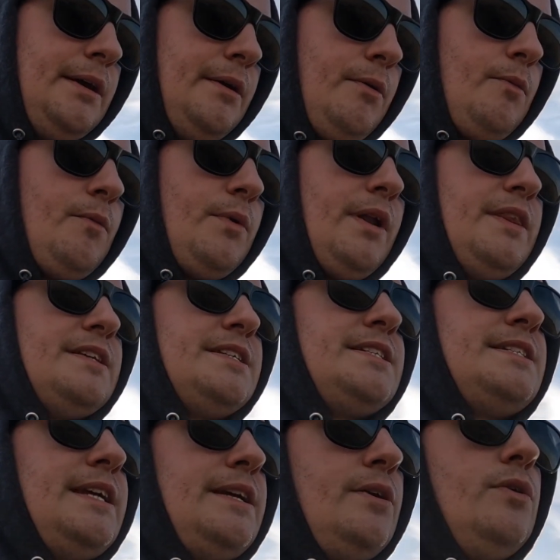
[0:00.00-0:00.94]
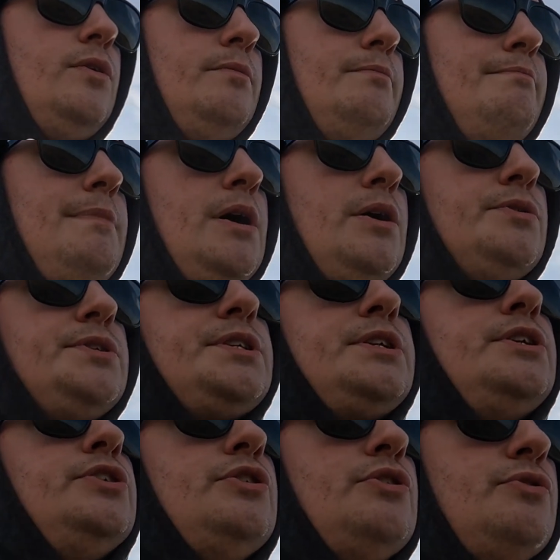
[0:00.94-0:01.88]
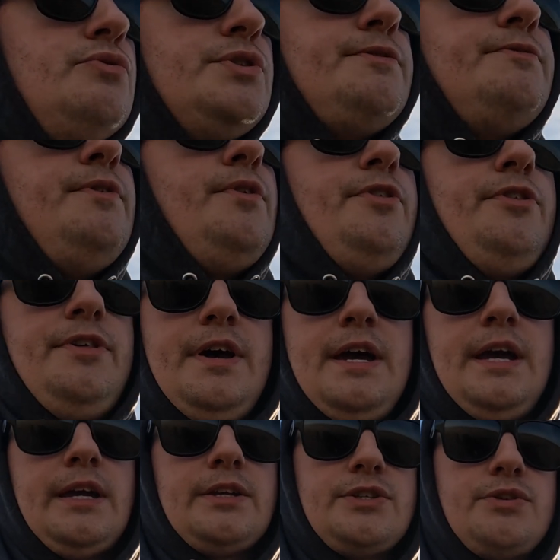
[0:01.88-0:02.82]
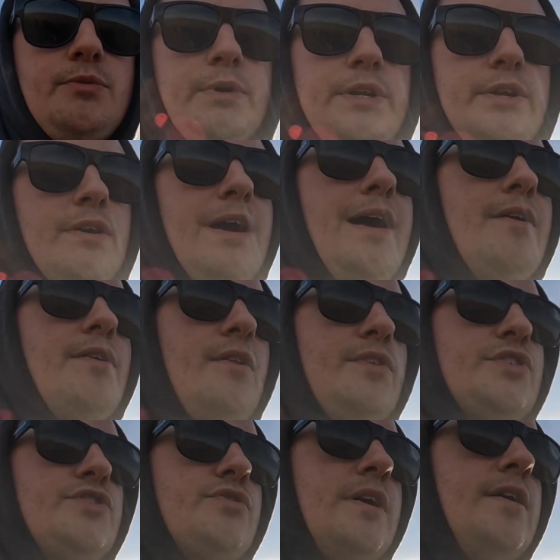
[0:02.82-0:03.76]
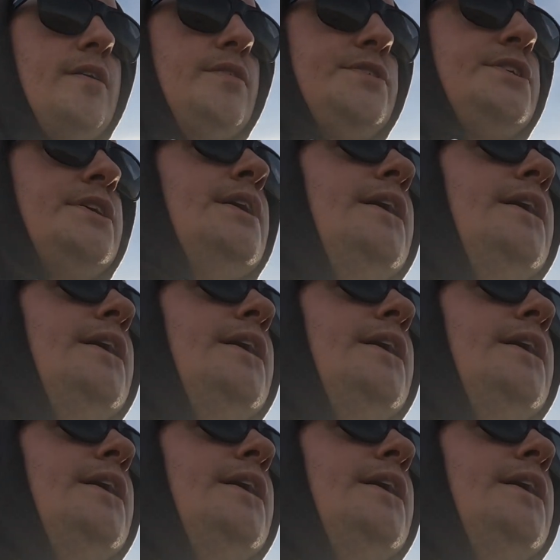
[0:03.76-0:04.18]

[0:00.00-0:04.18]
one of the single most useful things when you're out on the trails.